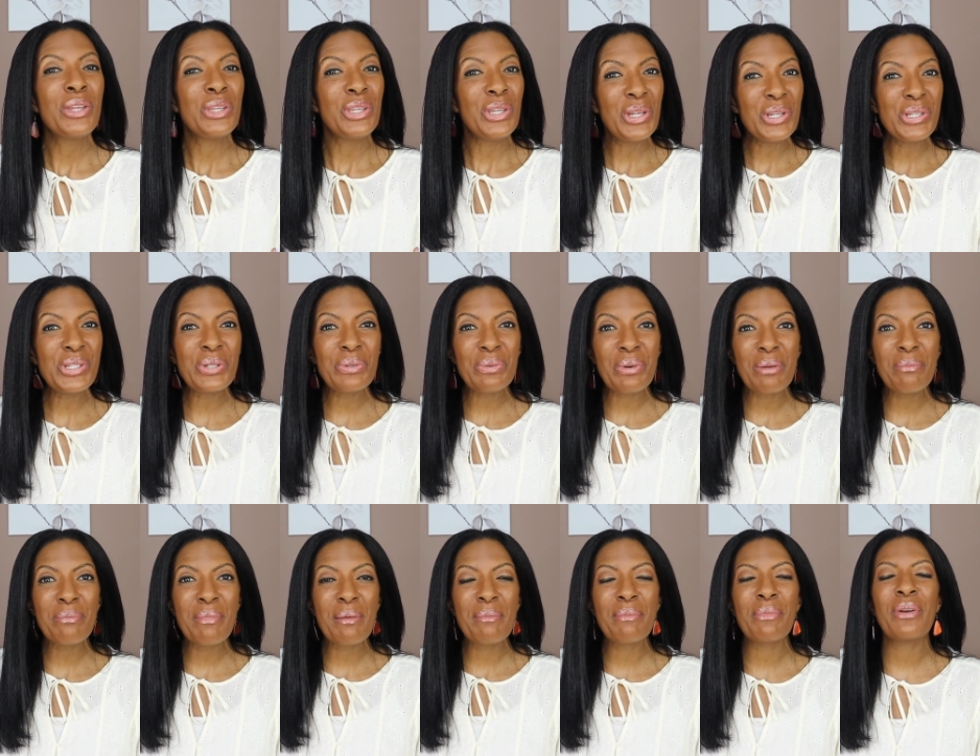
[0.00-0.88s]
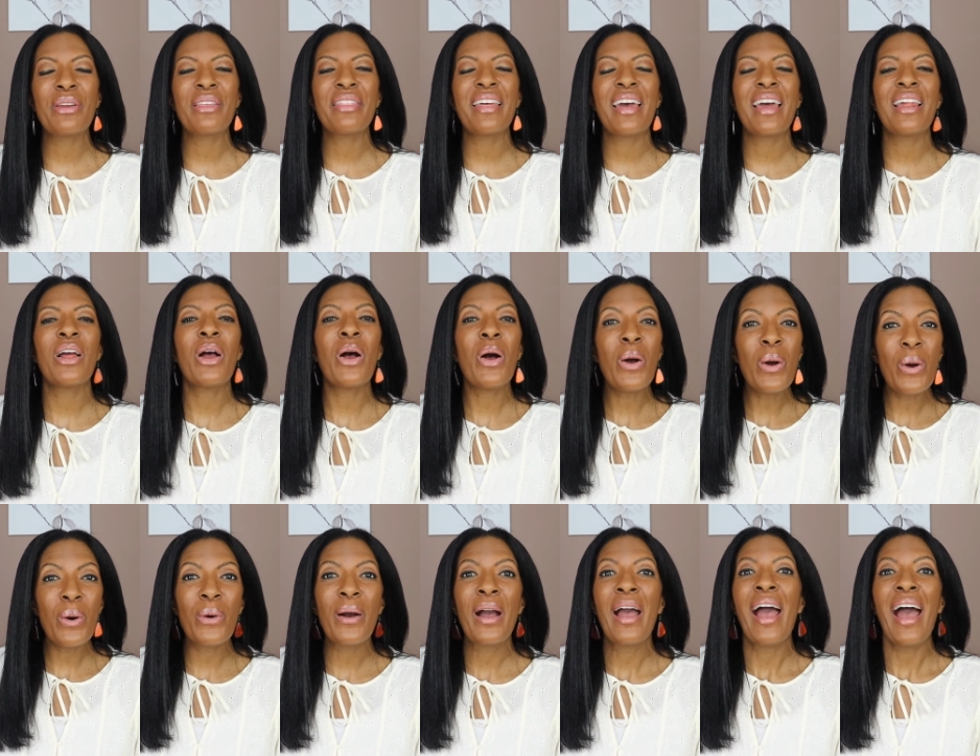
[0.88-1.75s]
You should remember that,
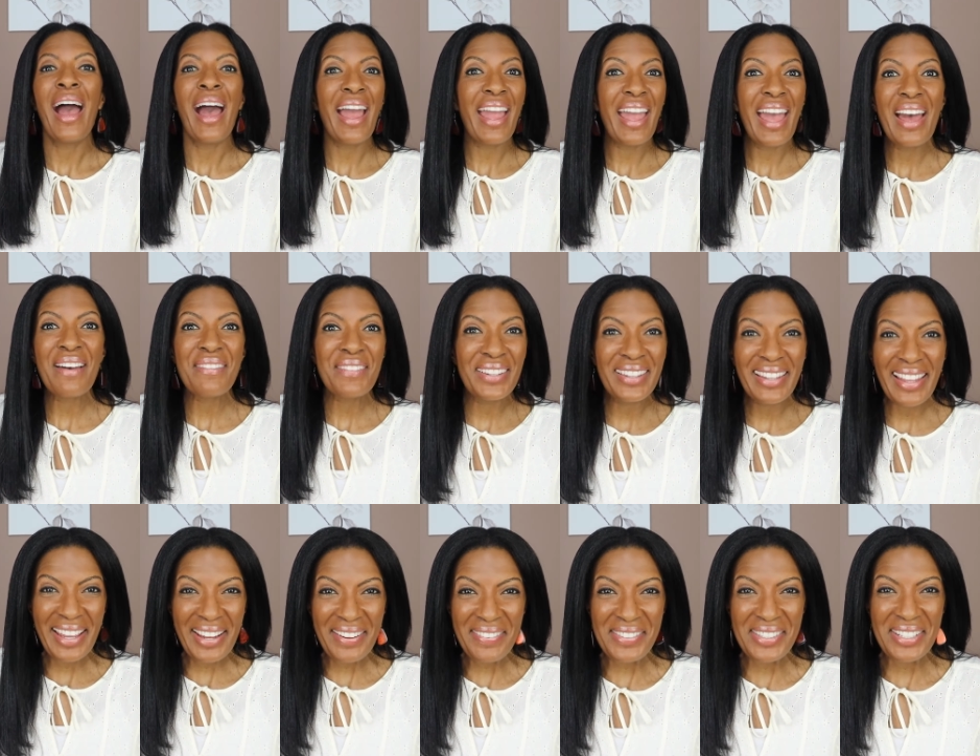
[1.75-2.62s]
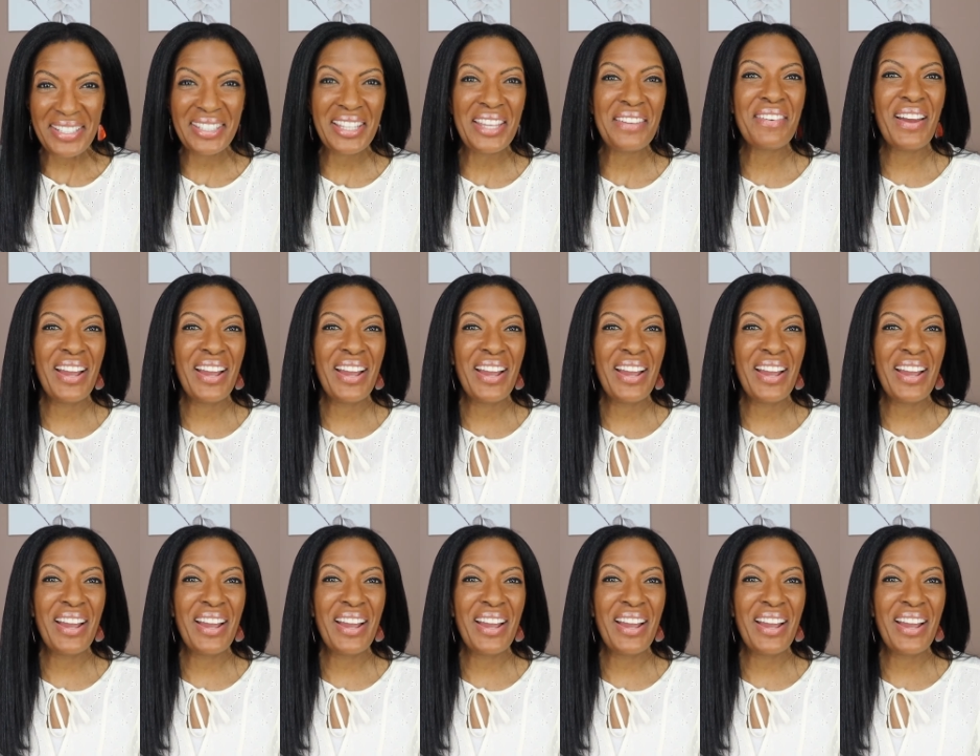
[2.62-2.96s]
oh, I have a life to live.